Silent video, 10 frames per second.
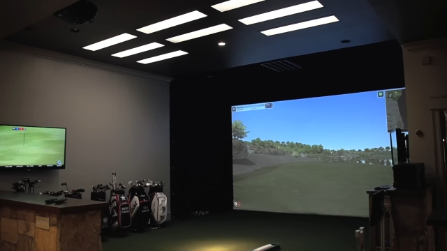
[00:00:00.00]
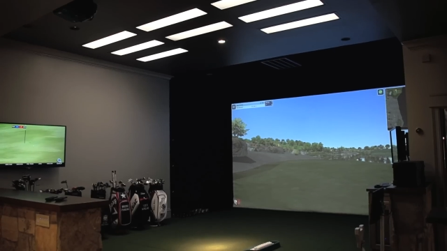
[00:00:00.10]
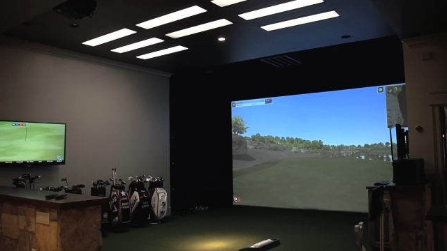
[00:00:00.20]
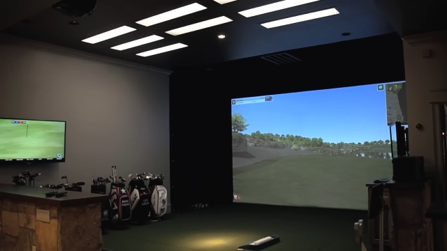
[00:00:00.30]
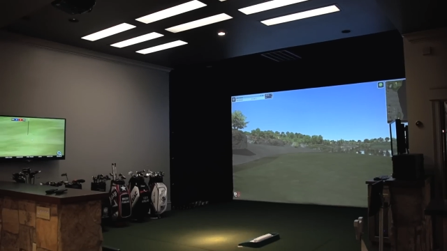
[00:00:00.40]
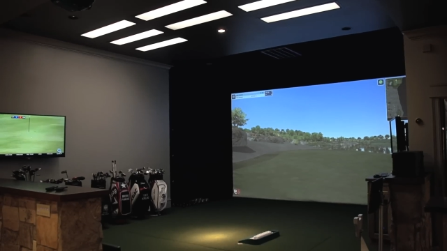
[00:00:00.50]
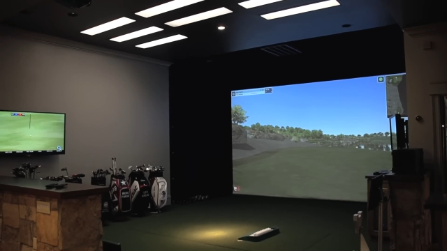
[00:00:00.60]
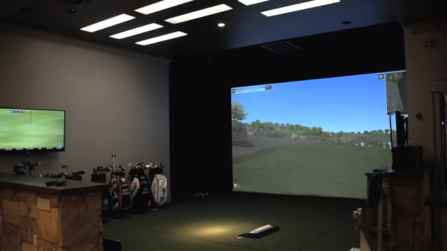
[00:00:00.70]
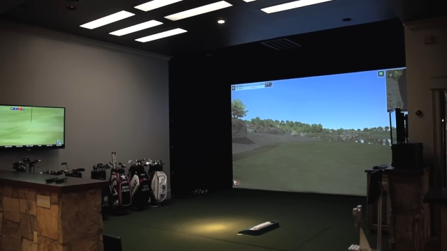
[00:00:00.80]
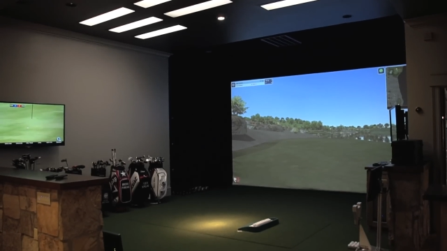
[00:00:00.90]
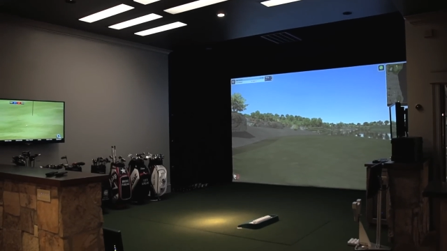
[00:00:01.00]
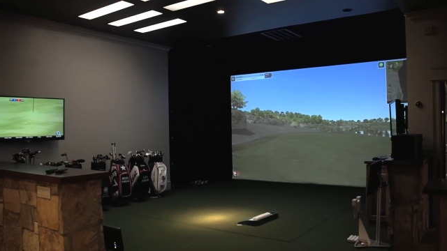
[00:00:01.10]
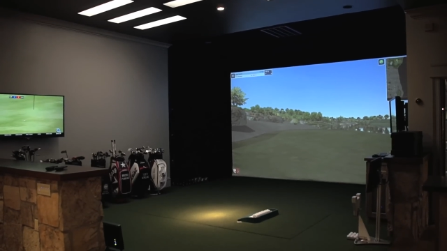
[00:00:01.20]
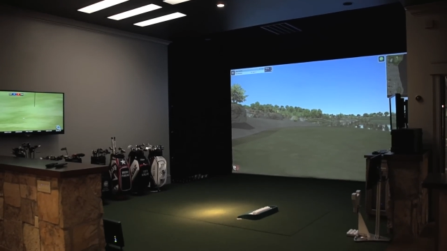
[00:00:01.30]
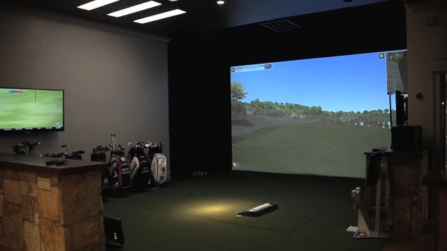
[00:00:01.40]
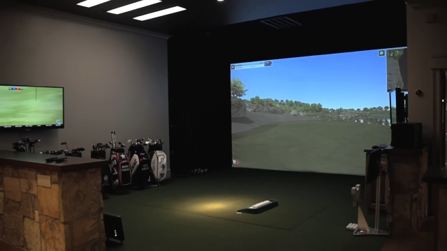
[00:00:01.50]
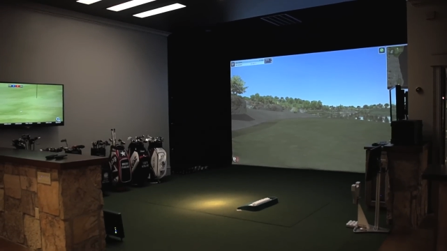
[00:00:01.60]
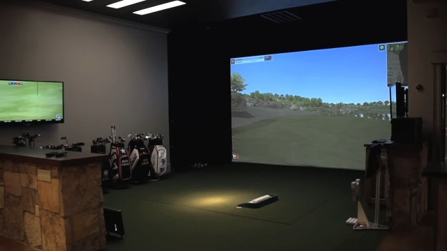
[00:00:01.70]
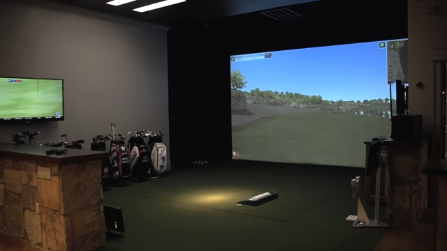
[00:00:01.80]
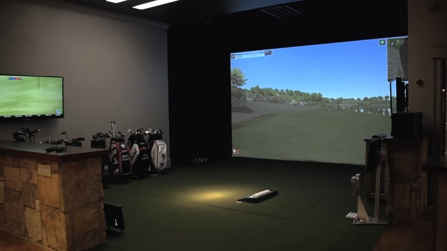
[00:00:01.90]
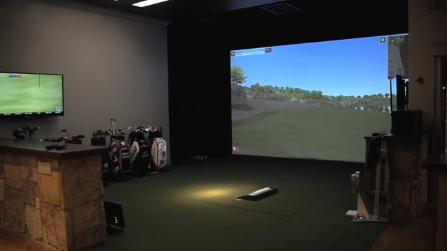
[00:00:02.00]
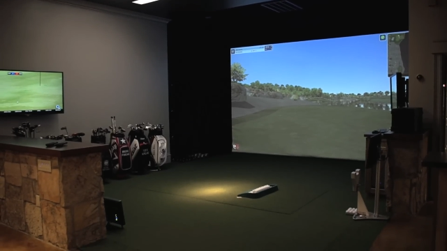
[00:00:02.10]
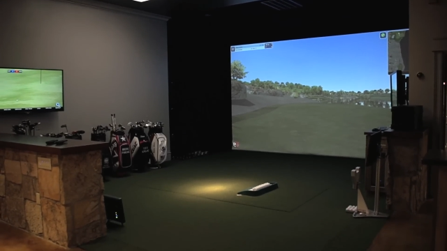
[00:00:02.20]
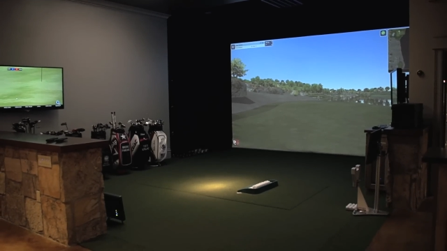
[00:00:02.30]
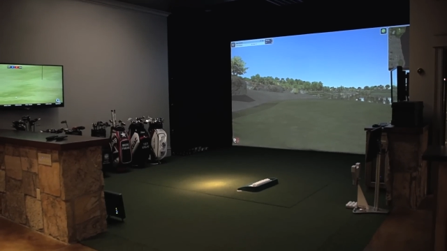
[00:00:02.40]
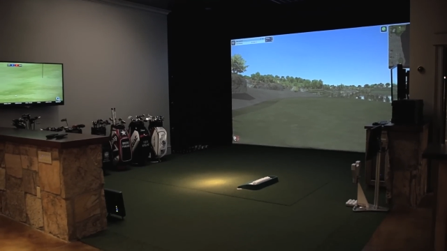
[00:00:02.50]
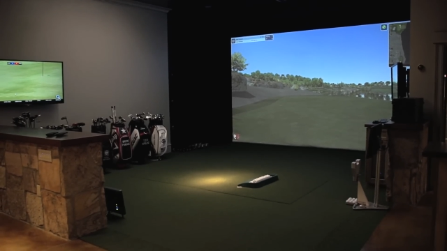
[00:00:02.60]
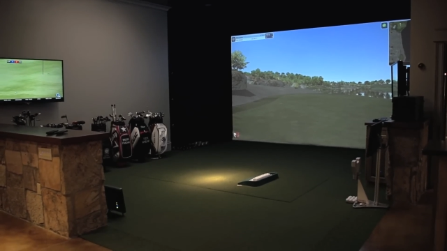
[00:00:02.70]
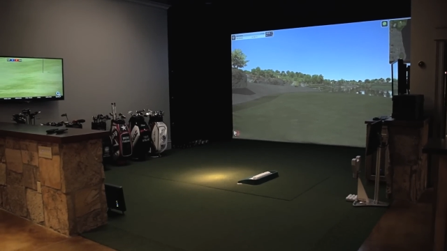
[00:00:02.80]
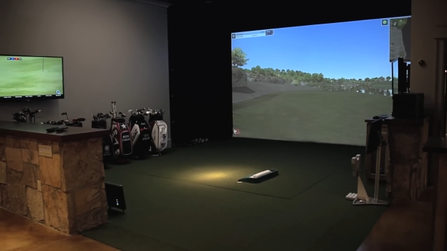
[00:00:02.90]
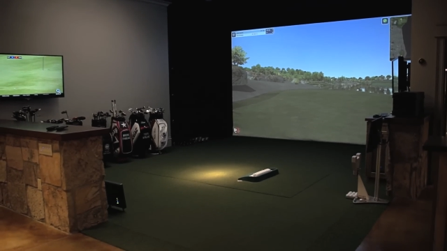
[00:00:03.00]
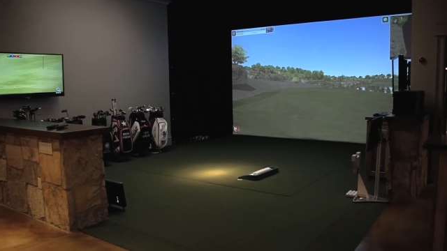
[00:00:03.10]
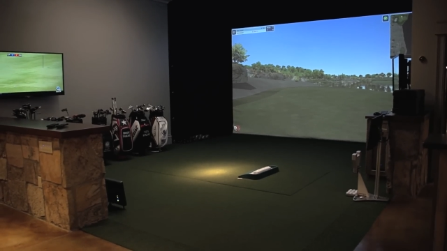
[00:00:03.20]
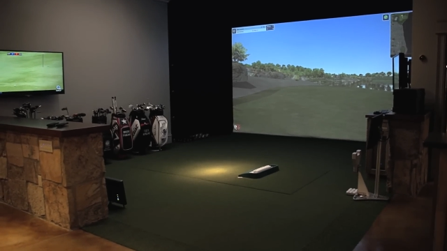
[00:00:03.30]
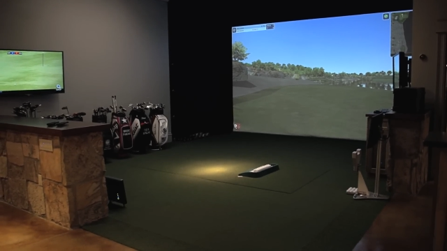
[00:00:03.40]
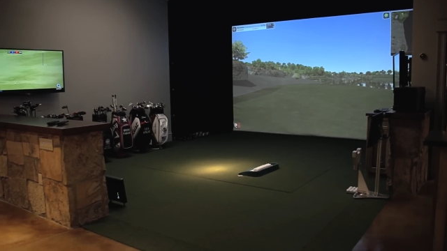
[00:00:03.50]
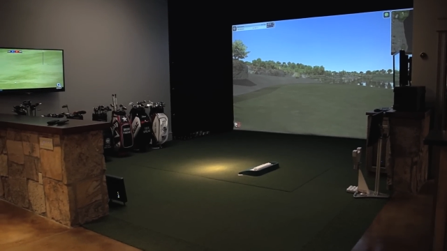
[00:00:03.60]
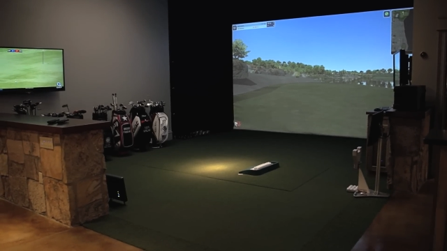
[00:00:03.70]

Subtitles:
Nobody's mouth can be seen.